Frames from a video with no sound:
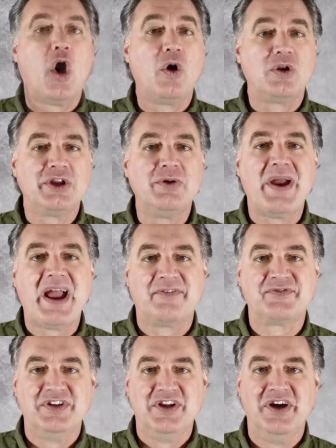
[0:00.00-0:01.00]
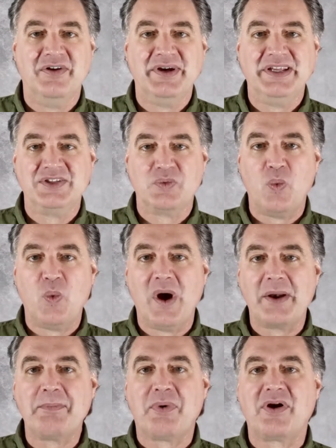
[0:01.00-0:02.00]
All you have to know is
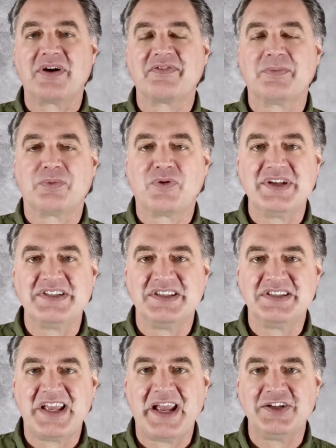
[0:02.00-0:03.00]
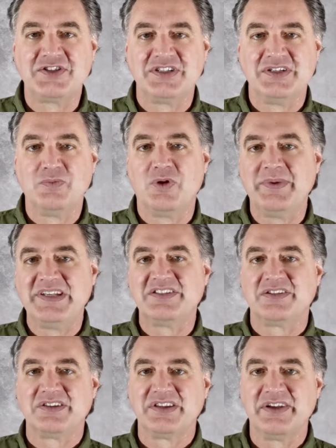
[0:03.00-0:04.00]
what part of the presentation will be
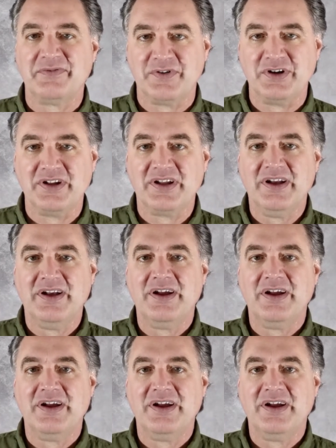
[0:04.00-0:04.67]
delivered